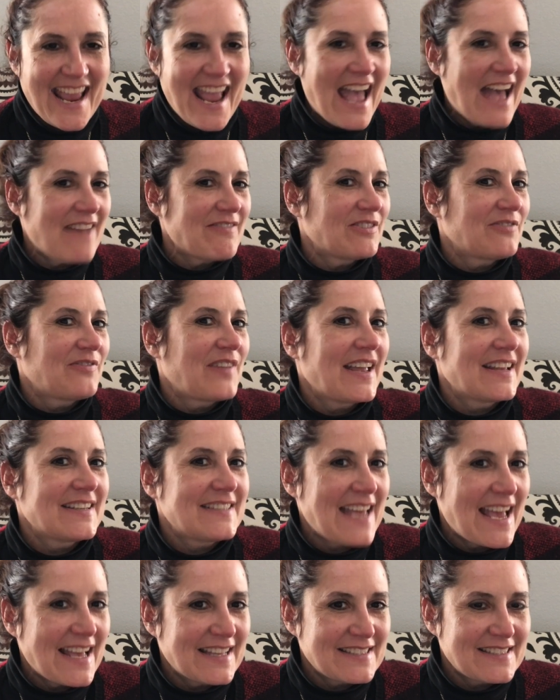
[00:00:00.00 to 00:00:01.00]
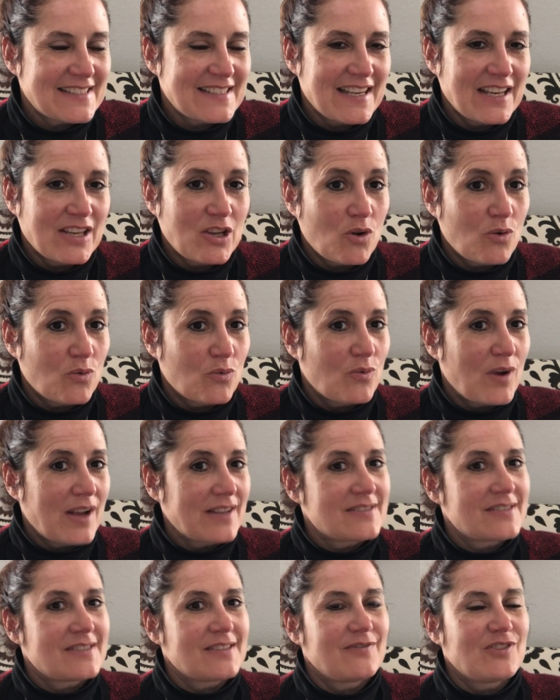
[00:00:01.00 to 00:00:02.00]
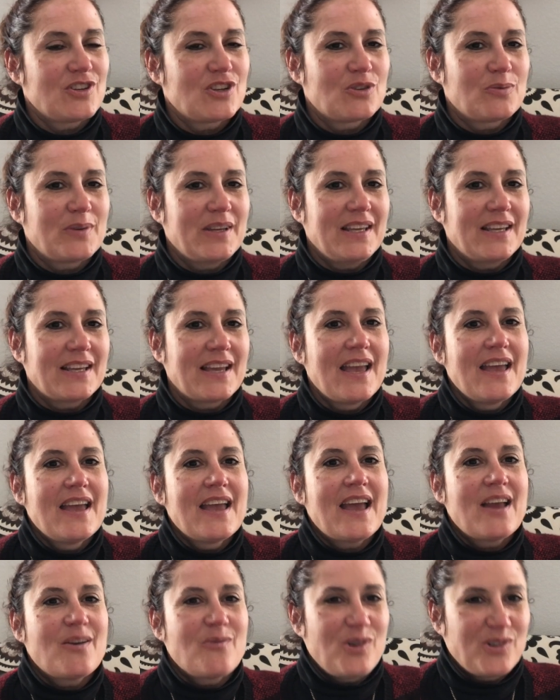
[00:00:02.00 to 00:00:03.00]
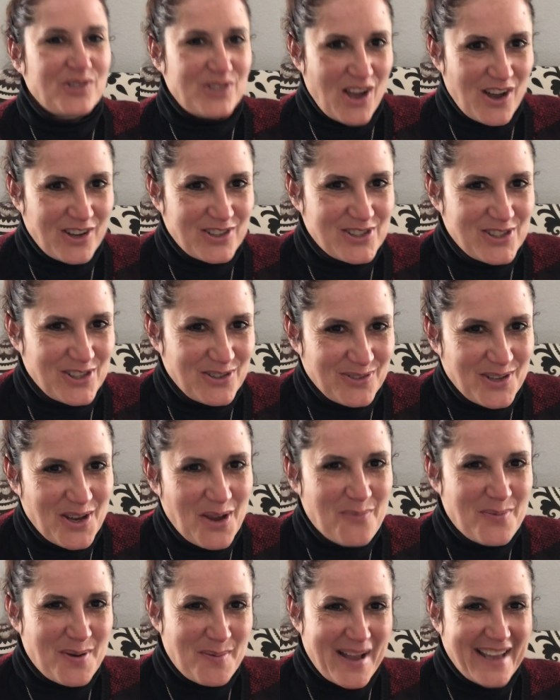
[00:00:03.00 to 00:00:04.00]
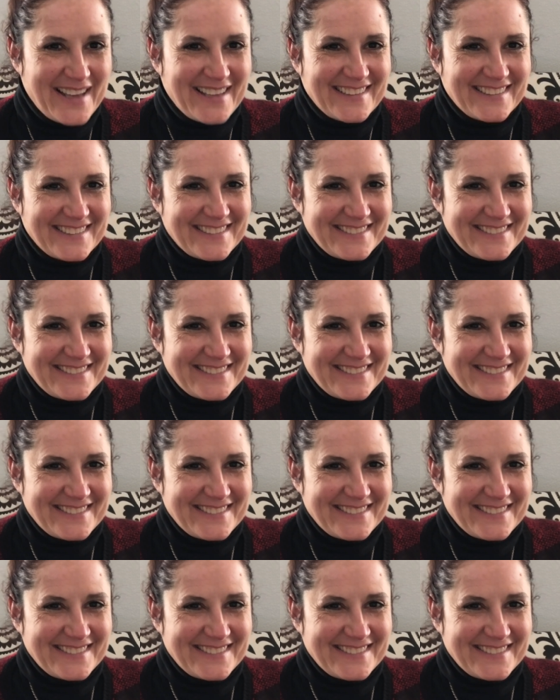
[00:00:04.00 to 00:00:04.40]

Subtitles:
Have a fantastic rest of your week, and we'll talk soon. Bye-bye.